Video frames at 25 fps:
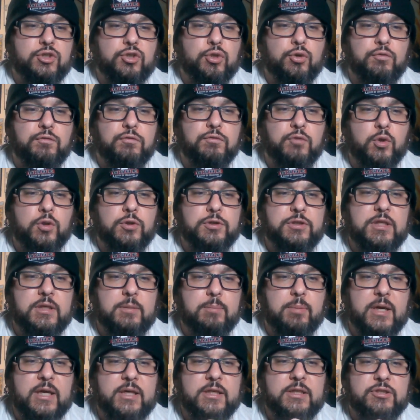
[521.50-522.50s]
twofold
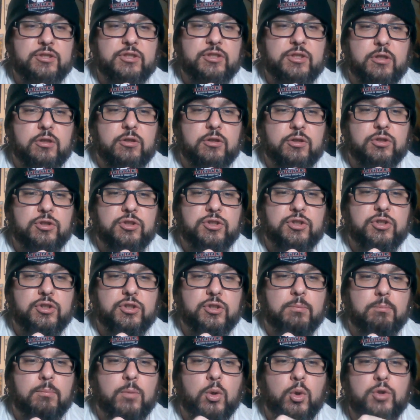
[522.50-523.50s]
knee pads. There's
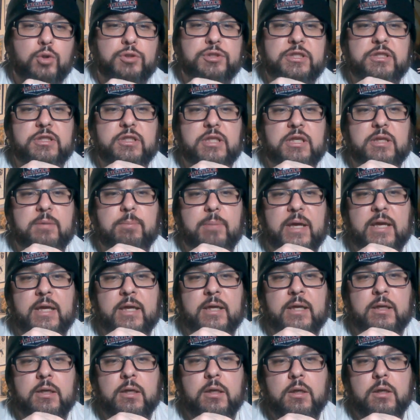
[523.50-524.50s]
the molded knee
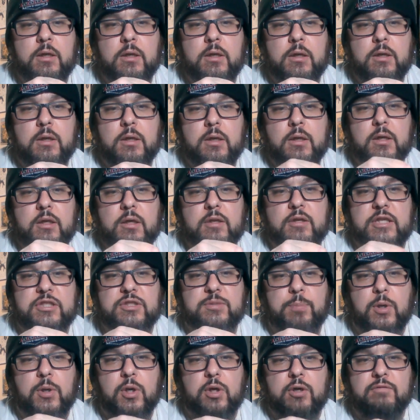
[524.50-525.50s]
pad
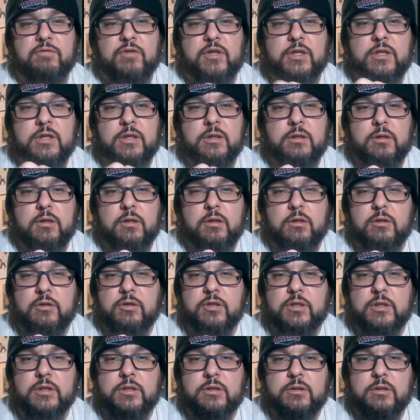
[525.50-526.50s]
that's part of
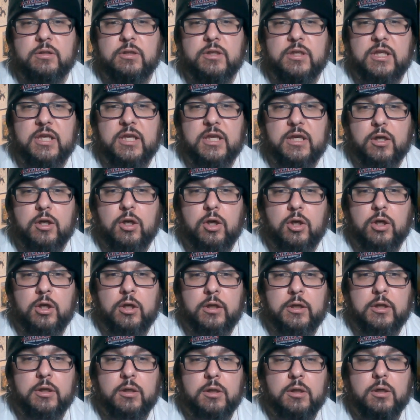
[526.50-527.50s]
the kick
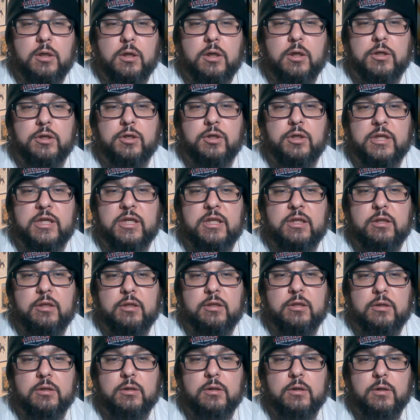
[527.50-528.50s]
guard
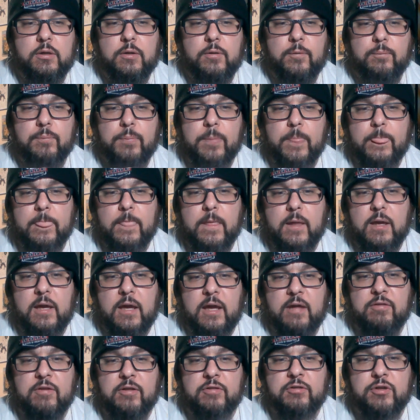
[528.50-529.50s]
underneath.
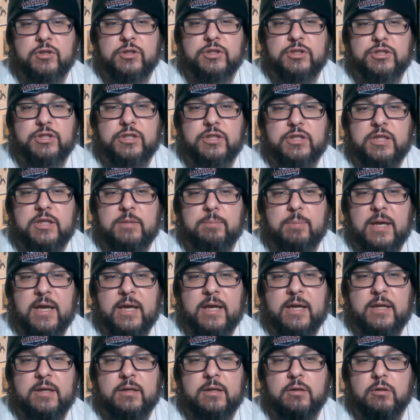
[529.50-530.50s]
And then there's the knee
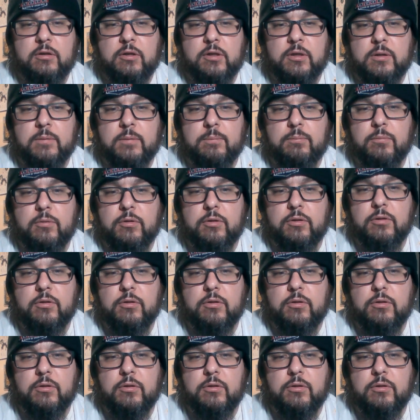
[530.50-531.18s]
pad, the